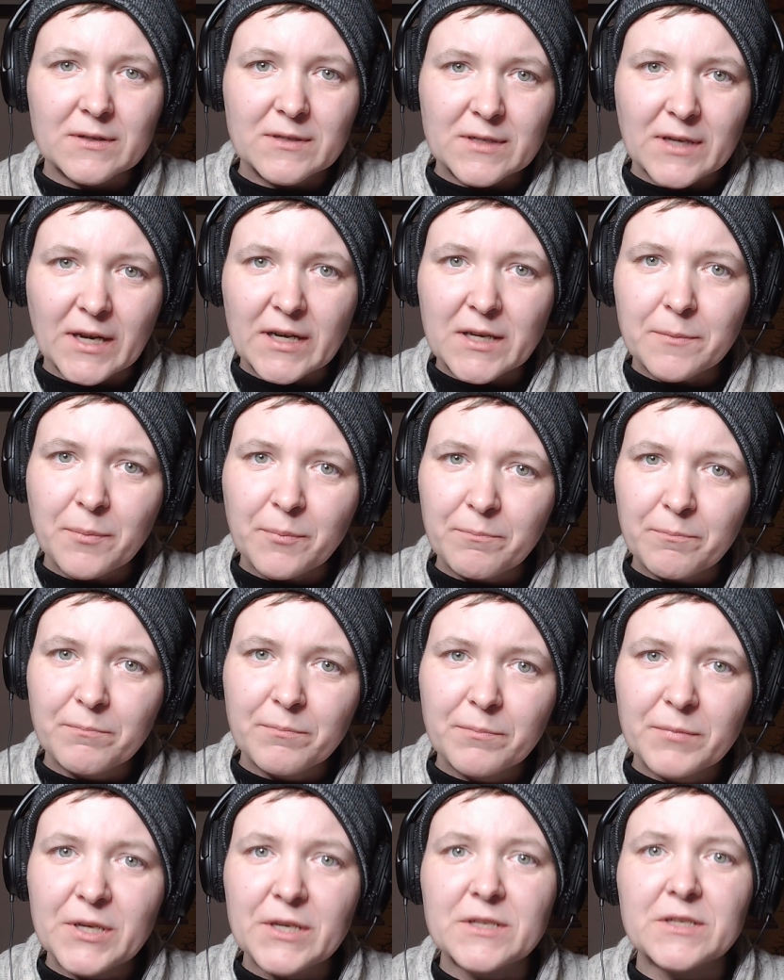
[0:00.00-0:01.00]
tiny
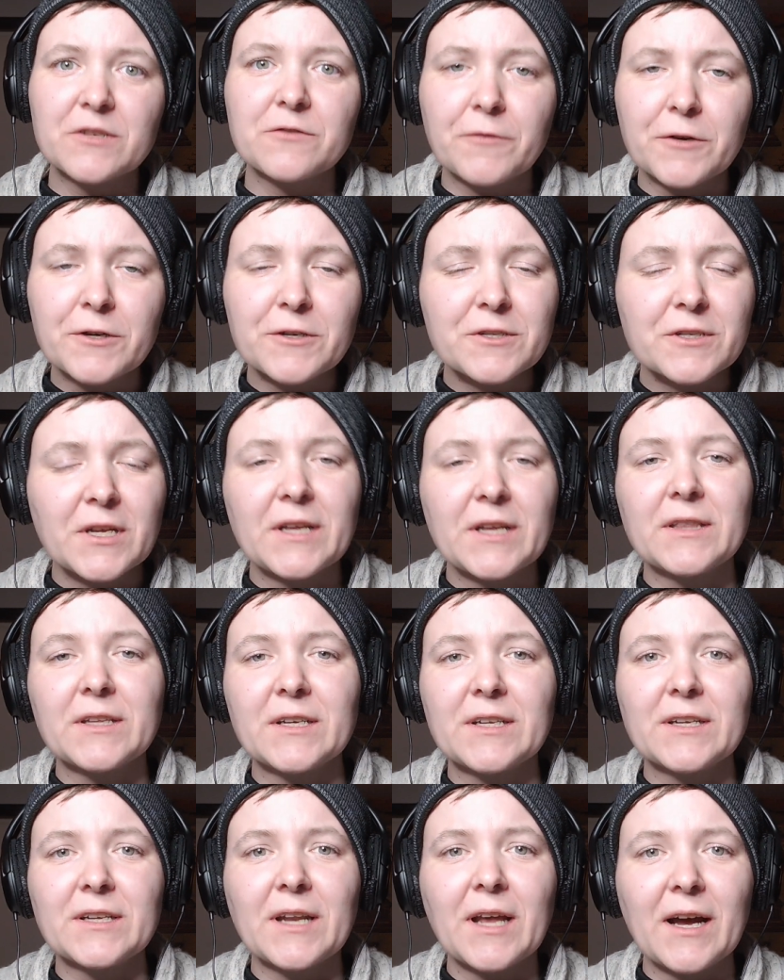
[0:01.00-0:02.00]
pieces first, and
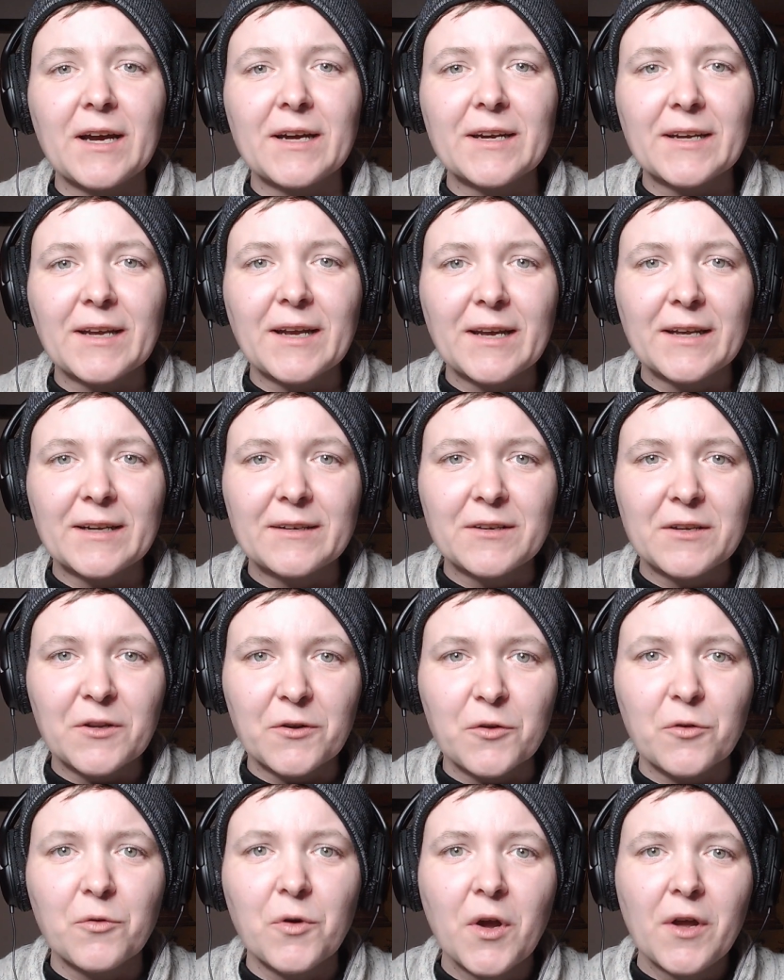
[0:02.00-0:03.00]
then I can,
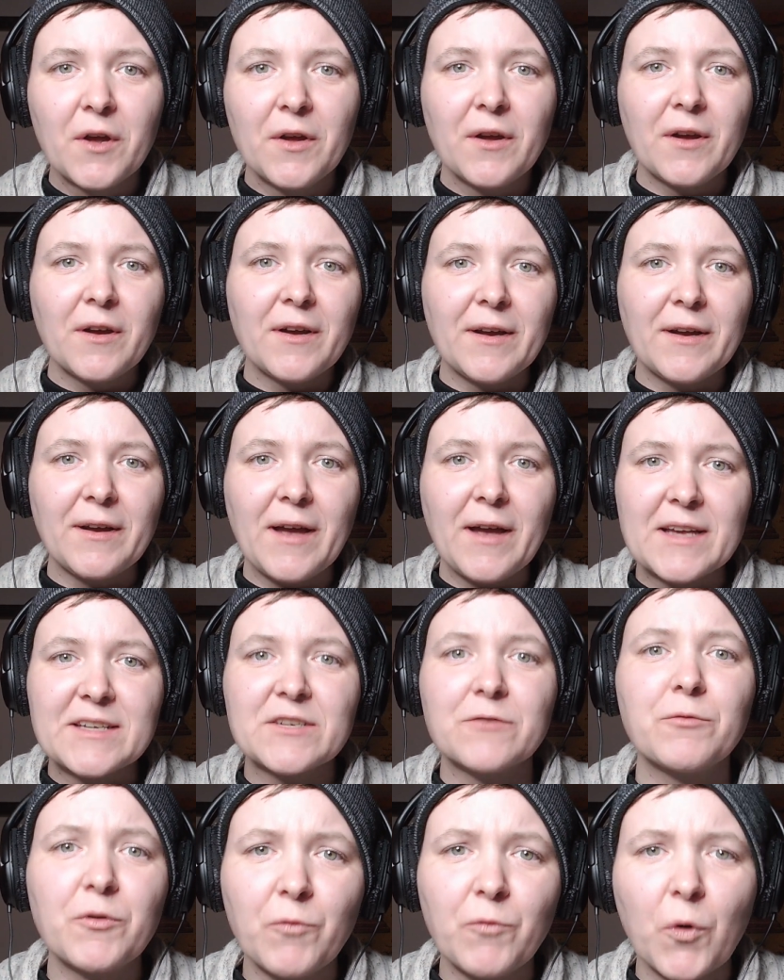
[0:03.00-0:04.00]
as
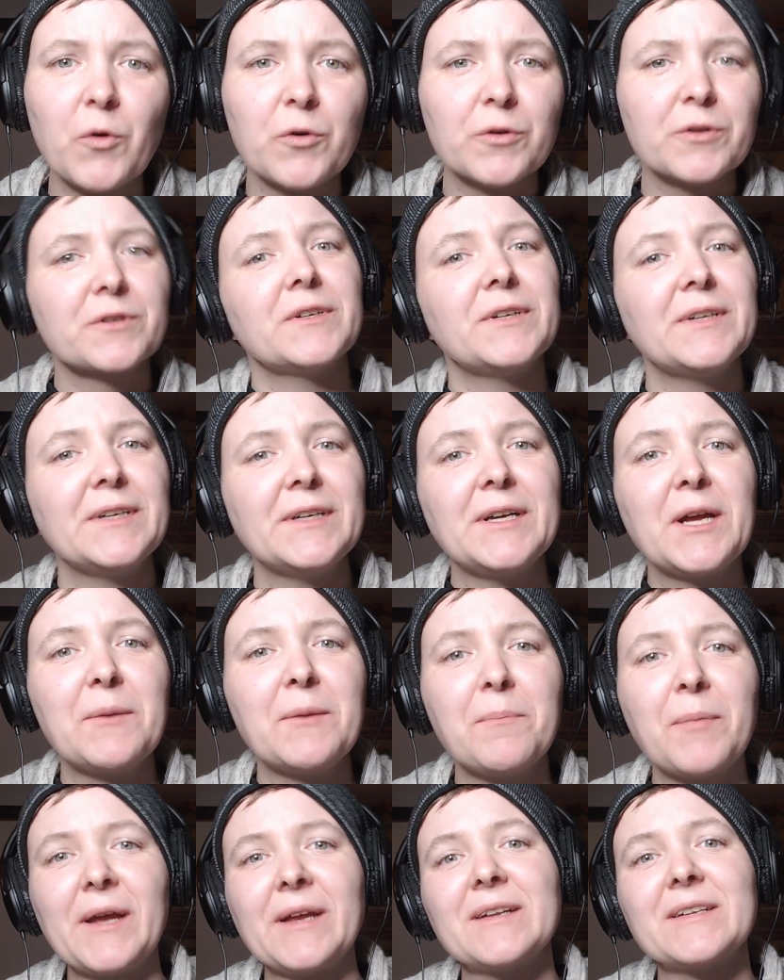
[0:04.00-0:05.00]
a reward,
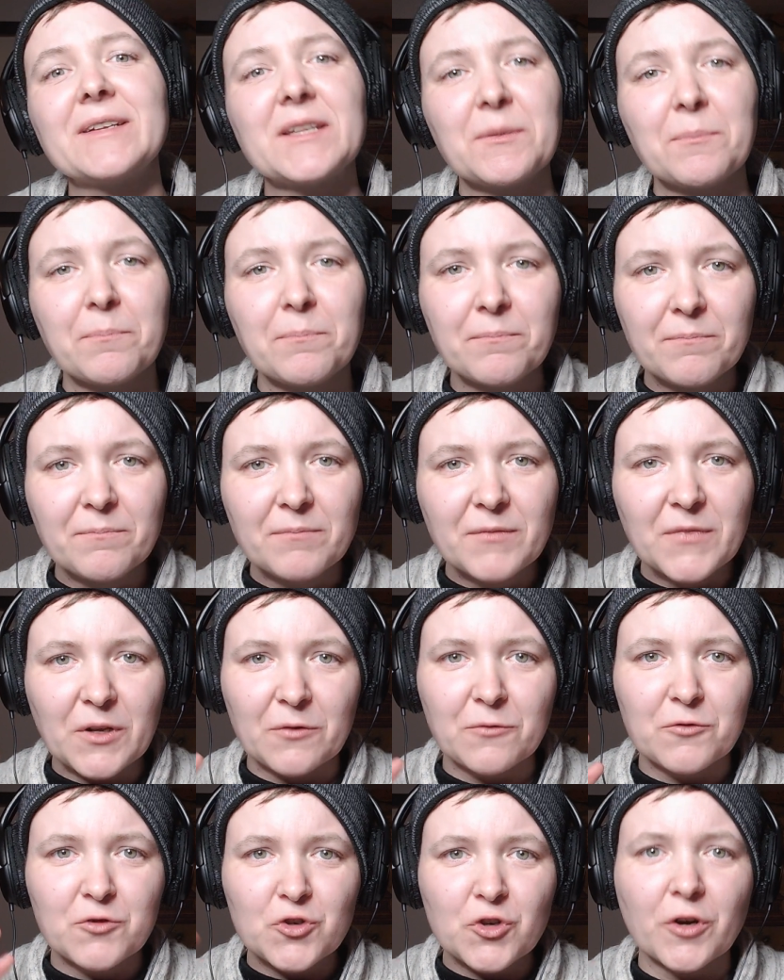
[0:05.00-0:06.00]
paint the,
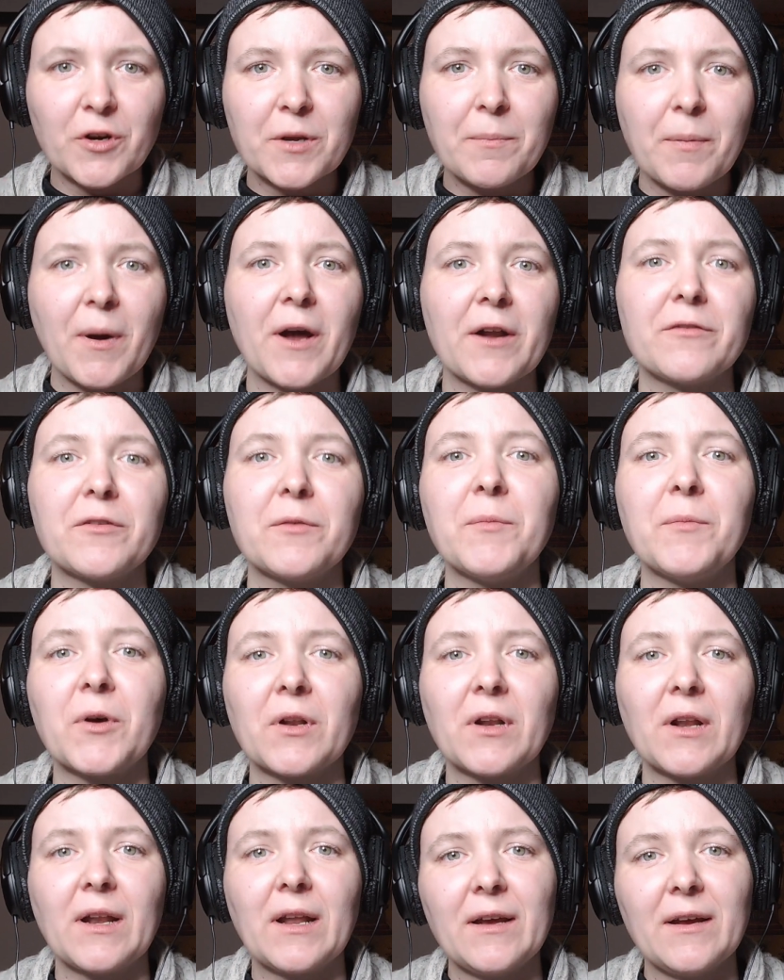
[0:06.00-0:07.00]
chunky part of the
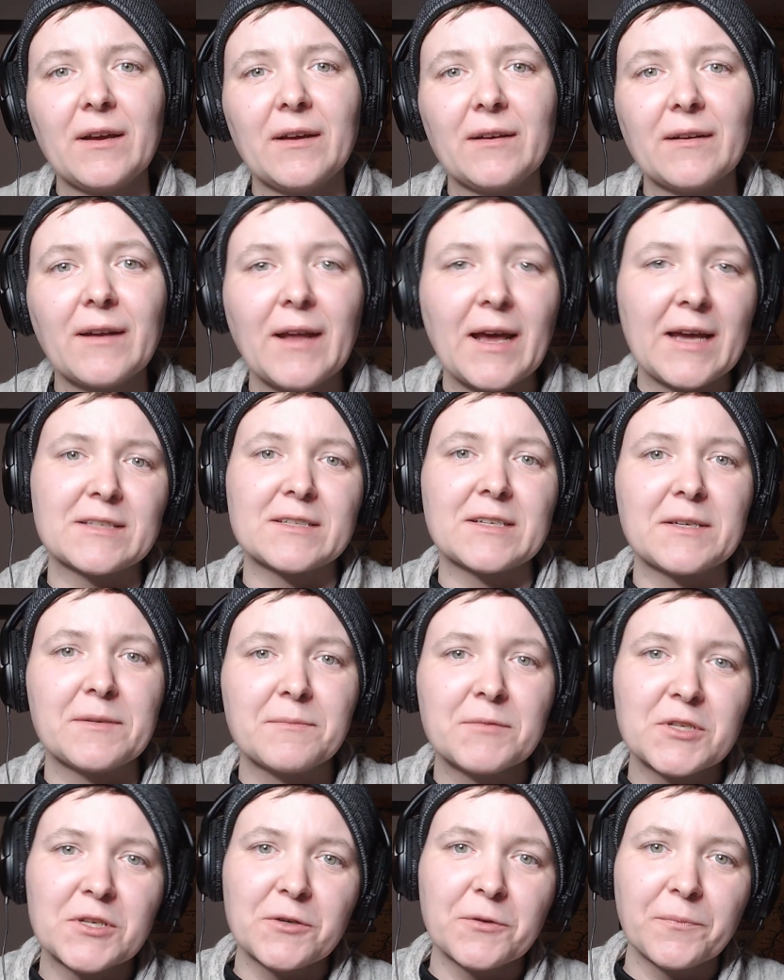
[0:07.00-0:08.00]
model lastly.
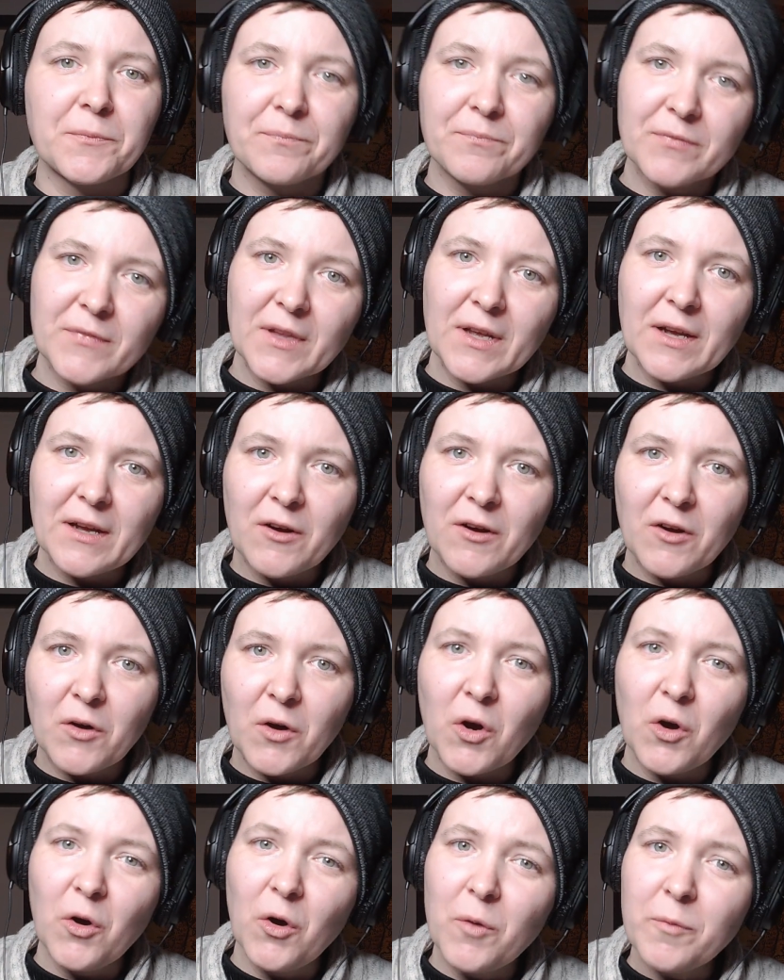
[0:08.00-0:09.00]
So
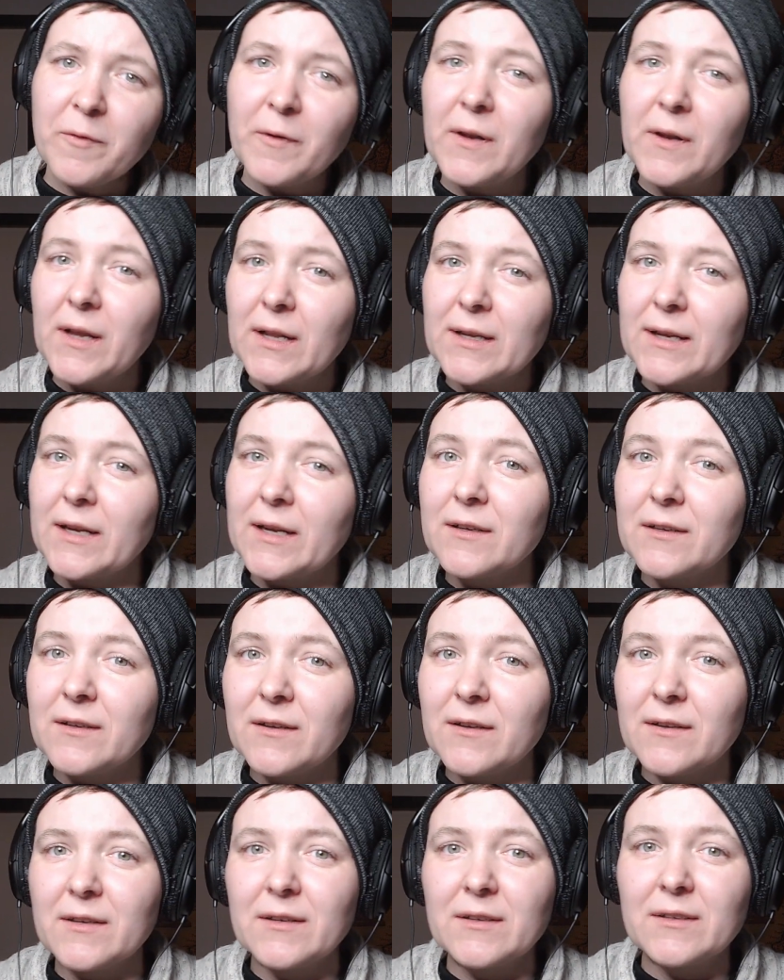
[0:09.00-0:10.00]
hopefully I'll get it
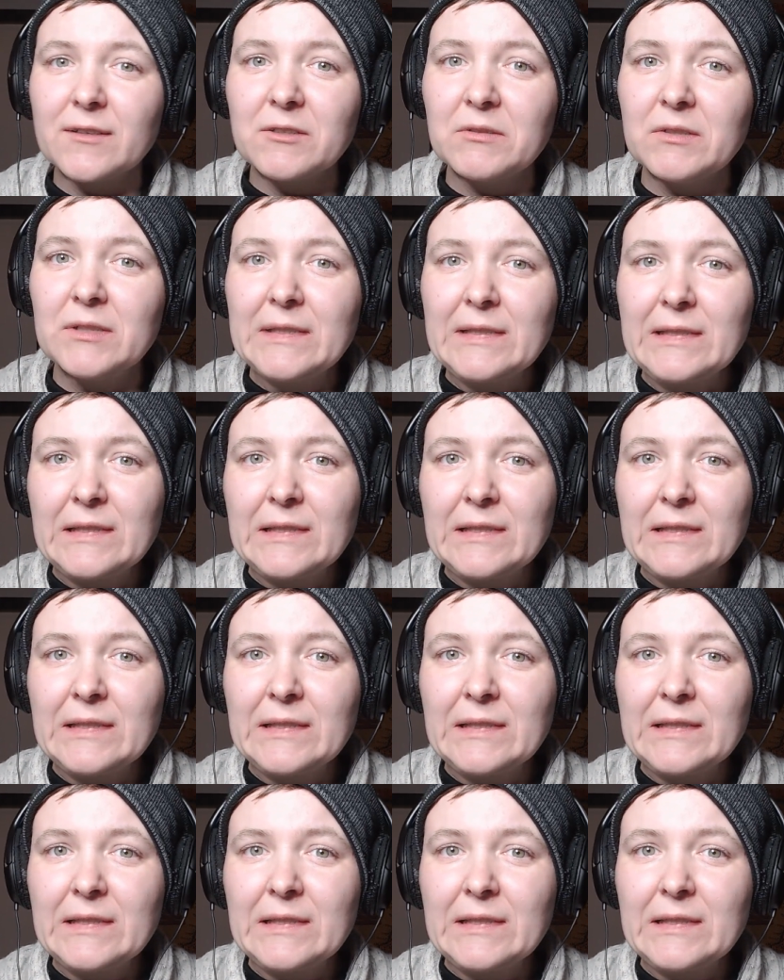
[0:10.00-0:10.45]
done.